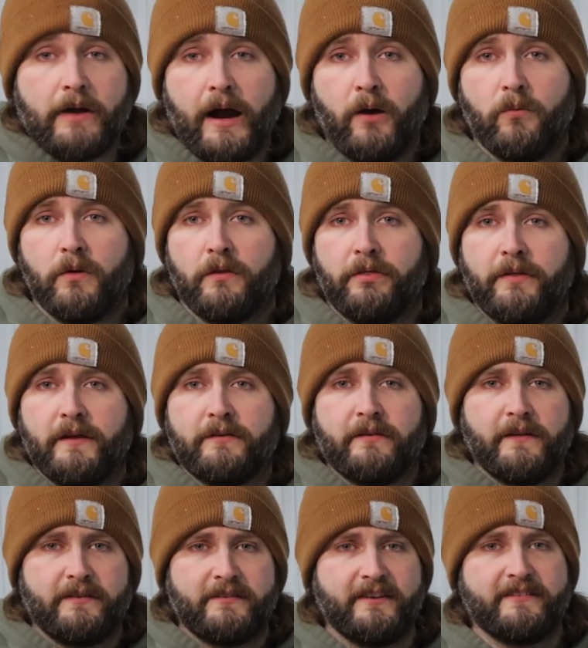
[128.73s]
route with
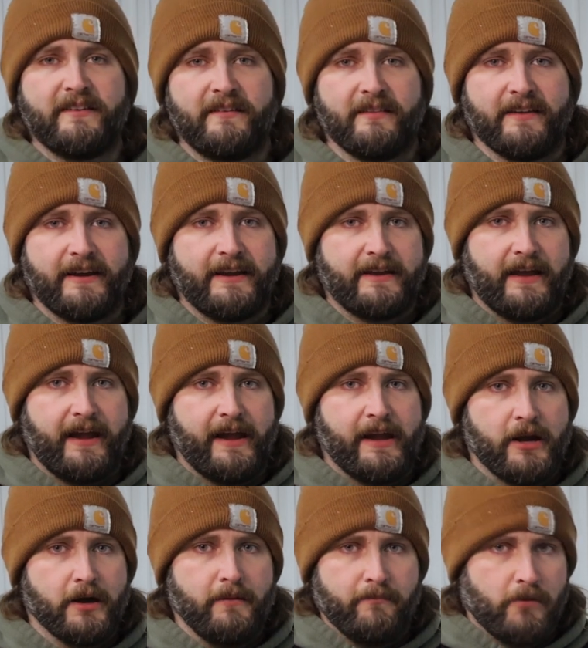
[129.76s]
this. This isn't like
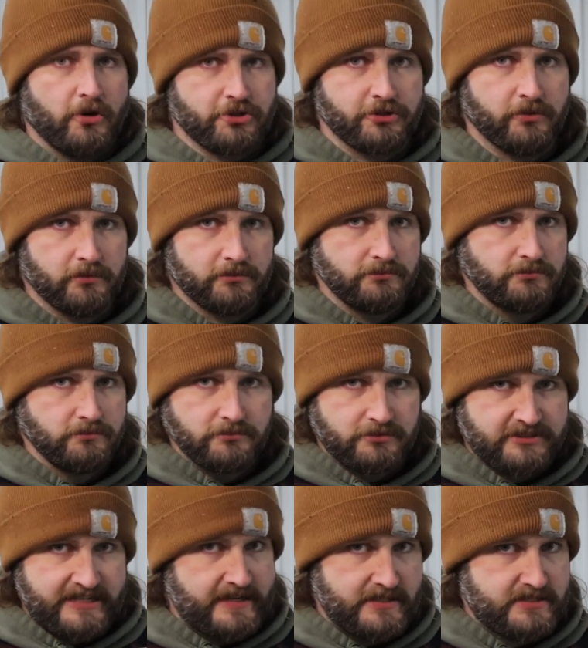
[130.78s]
a commercial
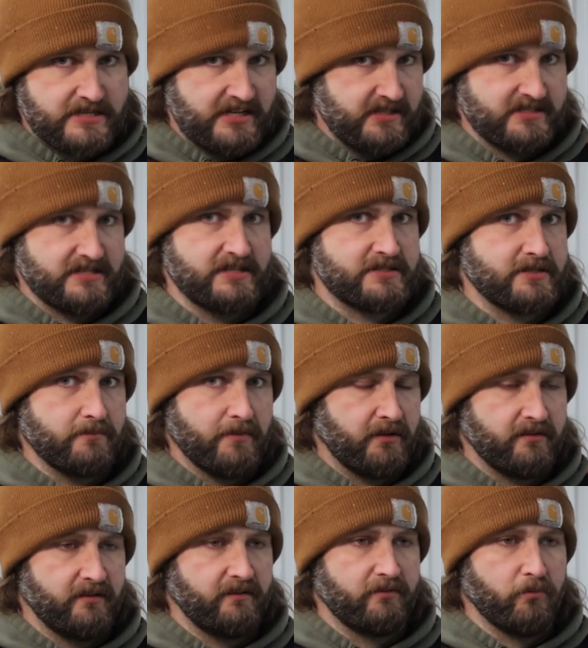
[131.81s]
CNC system.
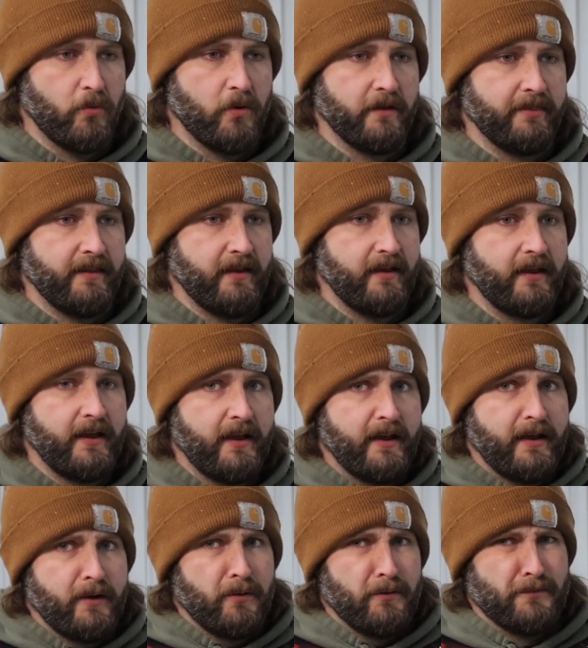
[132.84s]
This is one that
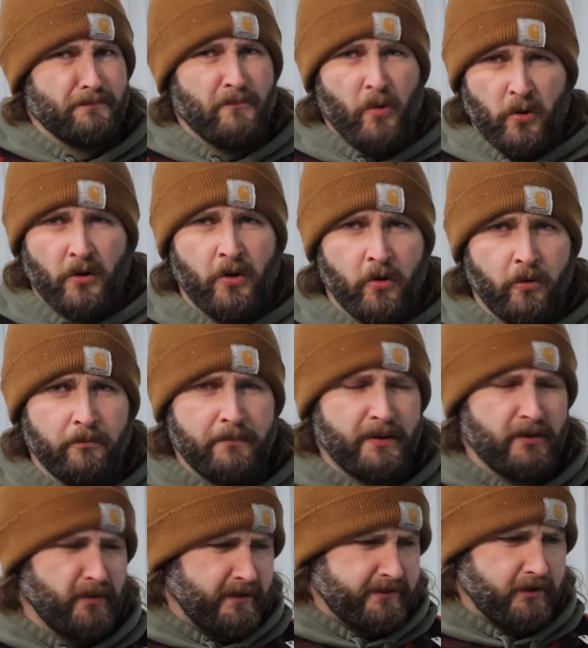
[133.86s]
was more home
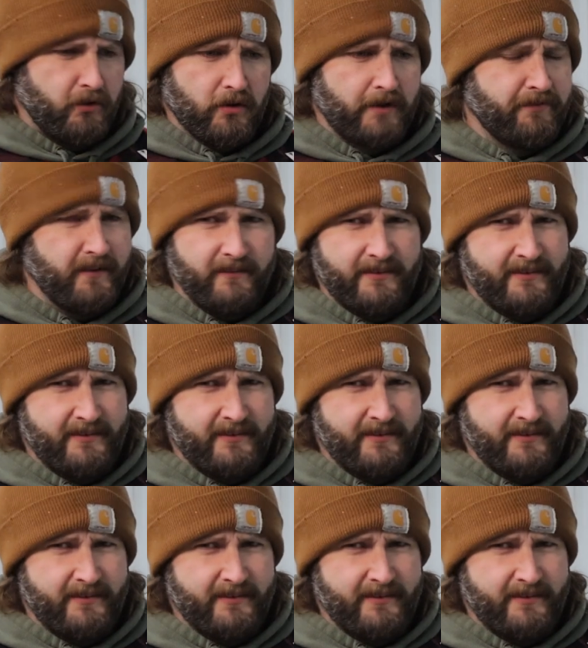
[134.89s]
built. It's a Griffin